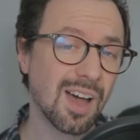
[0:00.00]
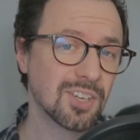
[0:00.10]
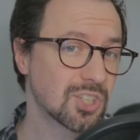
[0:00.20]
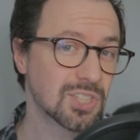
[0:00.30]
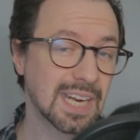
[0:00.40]

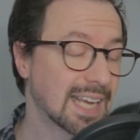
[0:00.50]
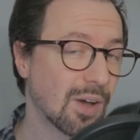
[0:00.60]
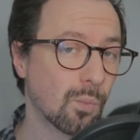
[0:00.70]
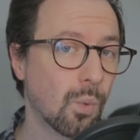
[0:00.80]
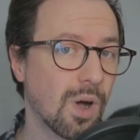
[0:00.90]
are just going to
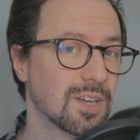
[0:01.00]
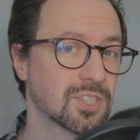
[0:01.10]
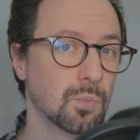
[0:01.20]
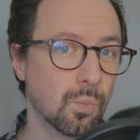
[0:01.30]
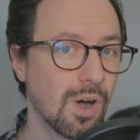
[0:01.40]
get
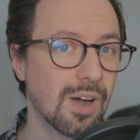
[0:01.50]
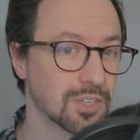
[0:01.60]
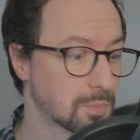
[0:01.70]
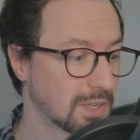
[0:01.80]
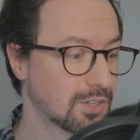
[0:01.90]
worse and
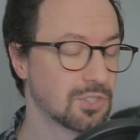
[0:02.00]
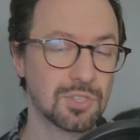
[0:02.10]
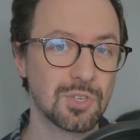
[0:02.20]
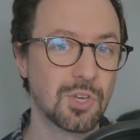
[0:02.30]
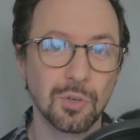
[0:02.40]
worse
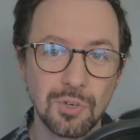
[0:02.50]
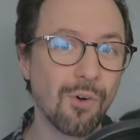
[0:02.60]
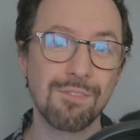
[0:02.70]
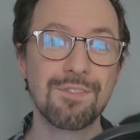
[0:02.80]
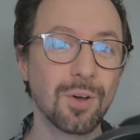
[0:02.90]
because you're
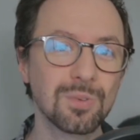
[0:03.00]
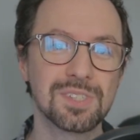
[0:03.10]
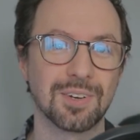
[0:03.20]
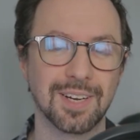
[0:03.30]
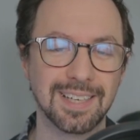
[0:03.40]
not
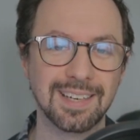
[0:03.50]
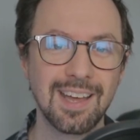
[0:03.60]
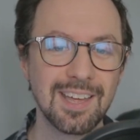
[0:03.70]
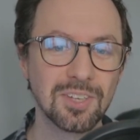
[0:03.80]
filtering.